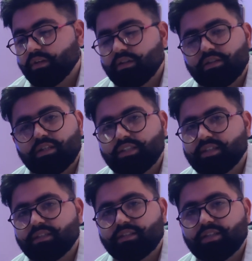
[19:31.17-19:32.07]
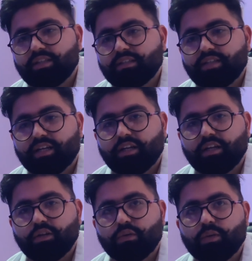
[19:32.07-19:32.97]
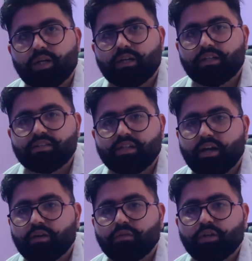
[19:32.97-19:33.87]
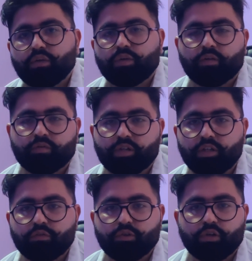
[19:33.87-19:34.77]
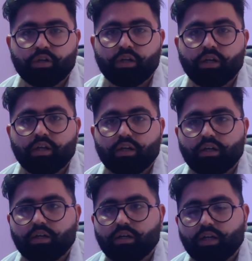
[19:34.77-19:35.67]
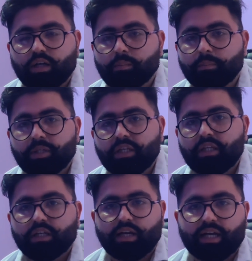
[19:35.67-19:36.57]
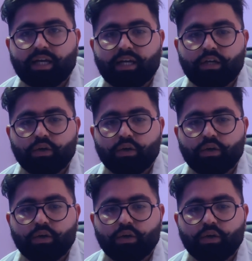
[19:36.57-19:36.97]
these are the things that you will understand when you will work for a company, a client,